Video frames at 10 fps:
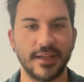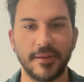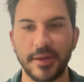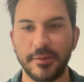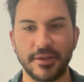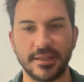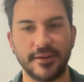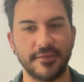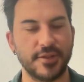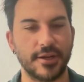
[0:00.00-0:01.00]
uh, maybe you could
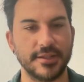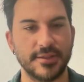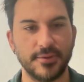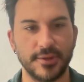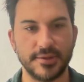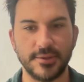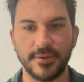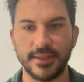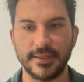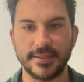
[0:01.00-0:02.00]
kind of talk us through those two
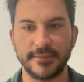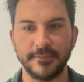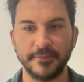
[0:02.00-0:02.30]
things